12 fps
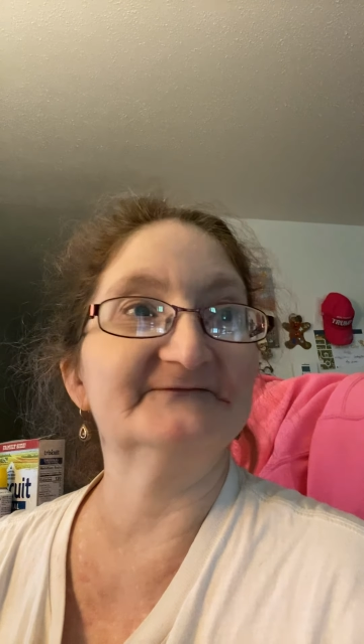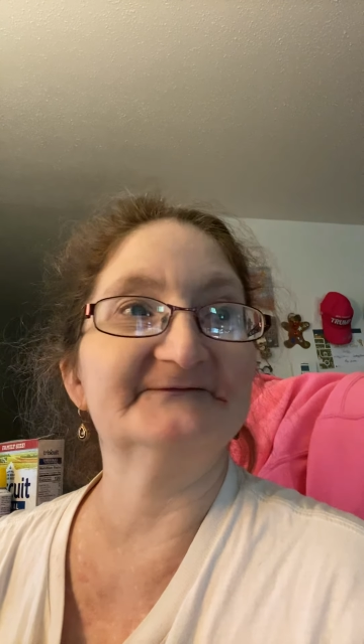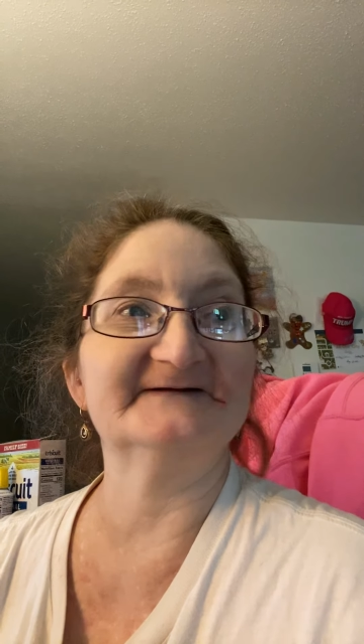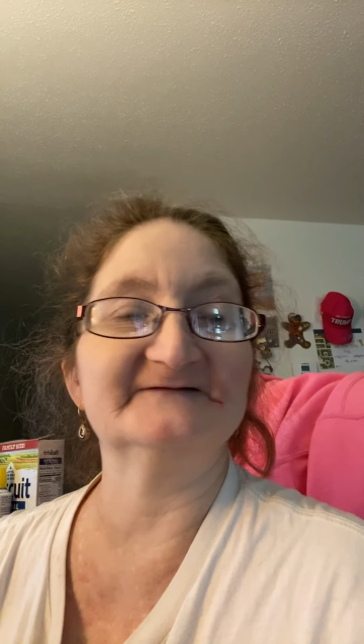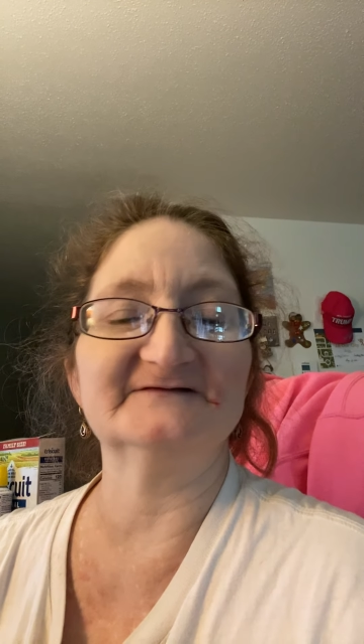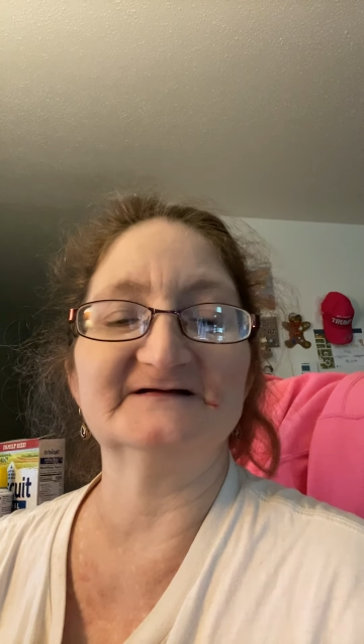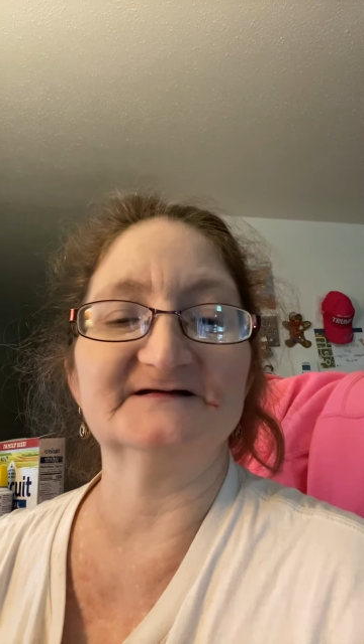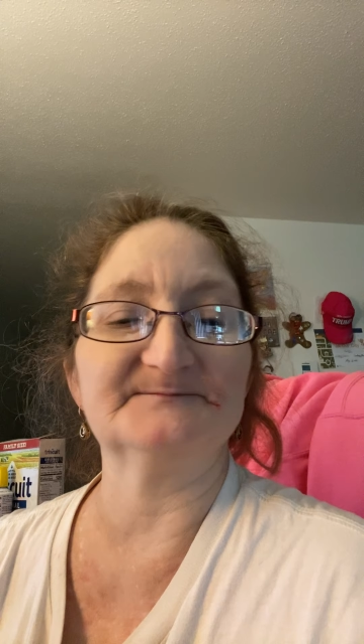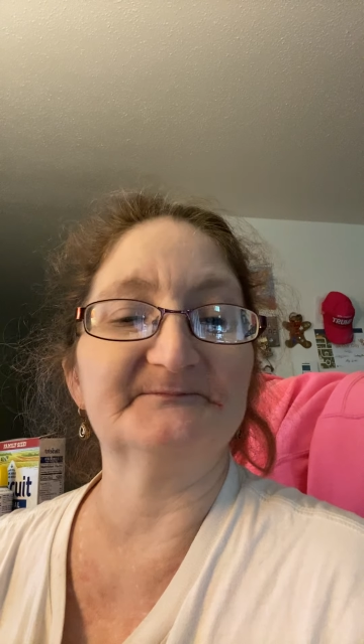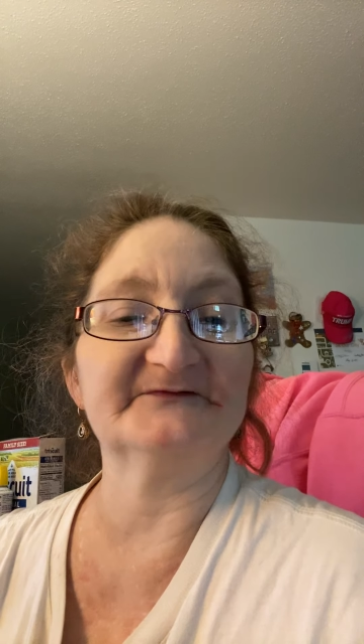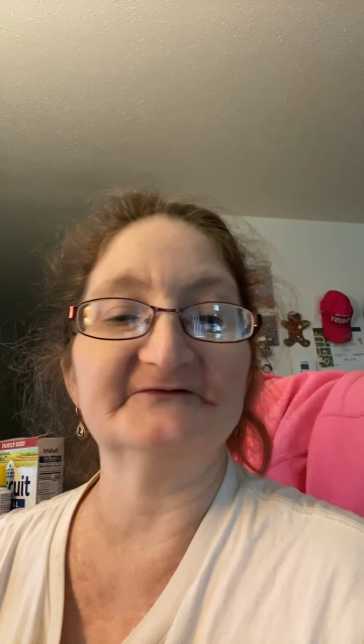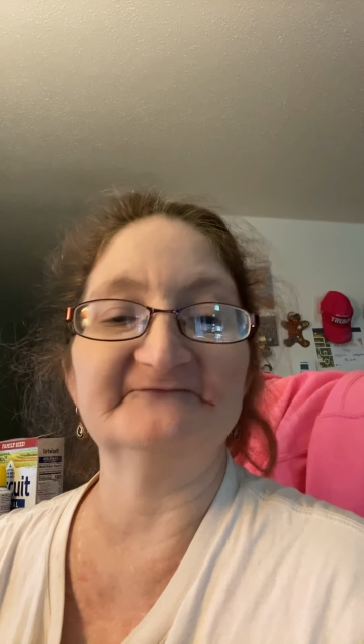there. It's
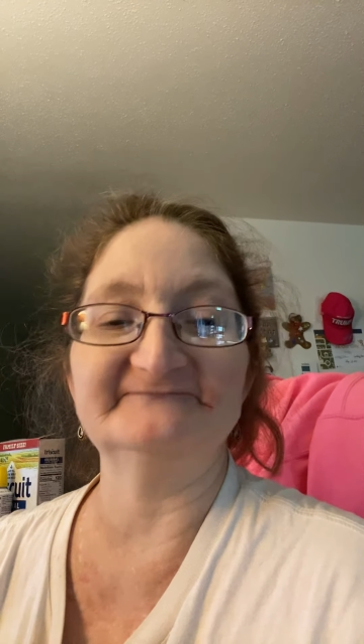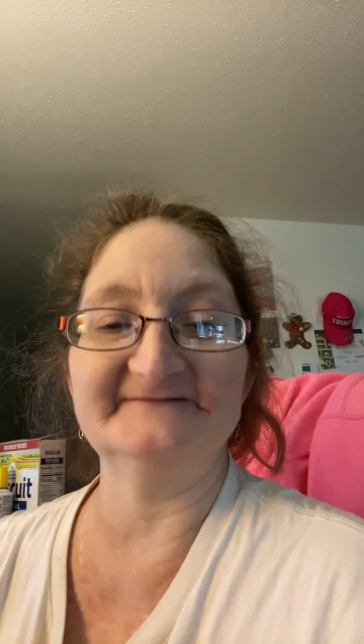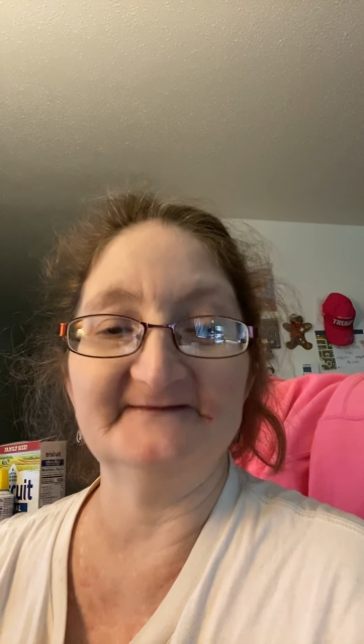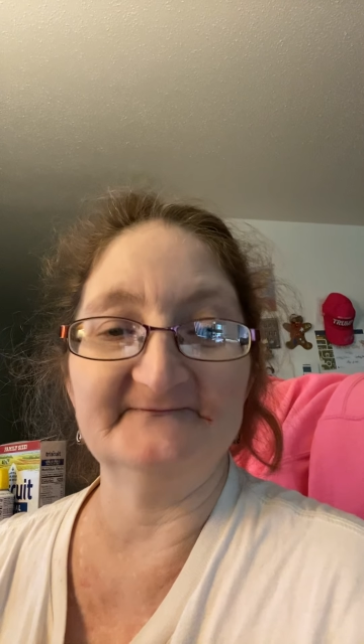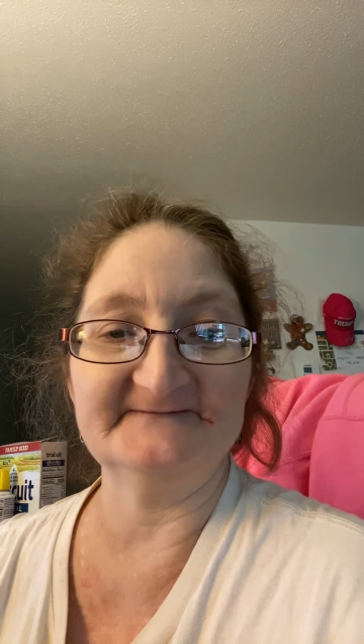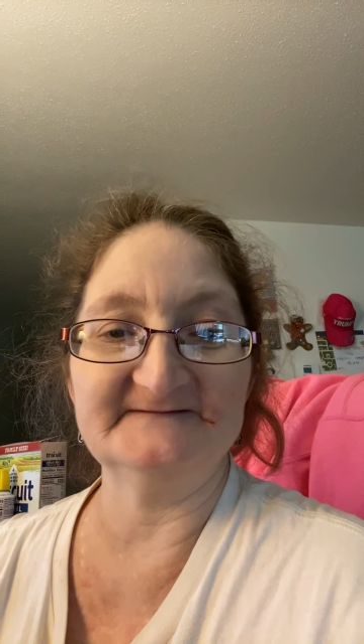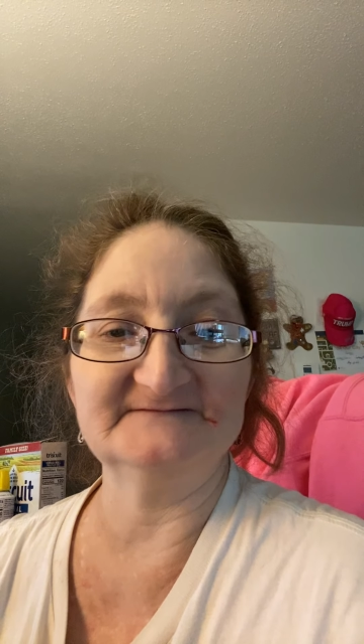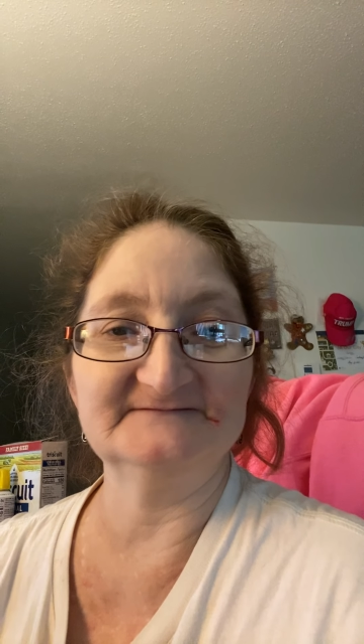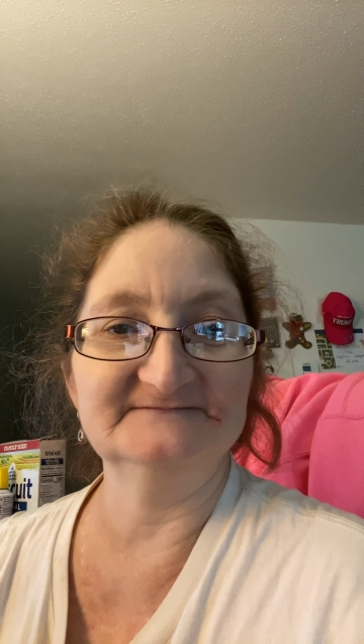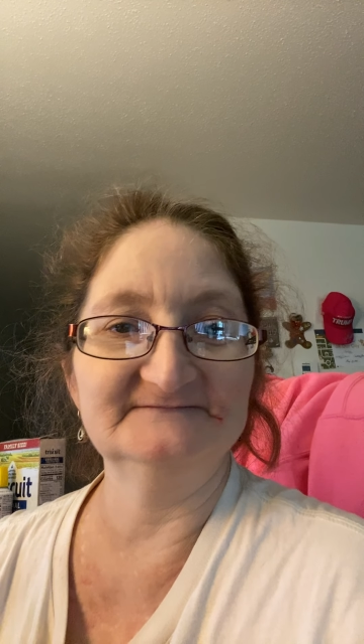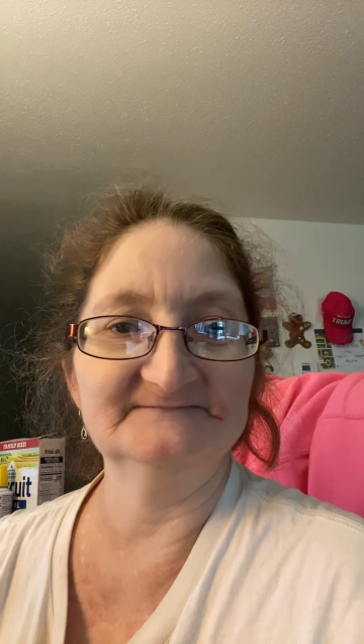beautiful out there.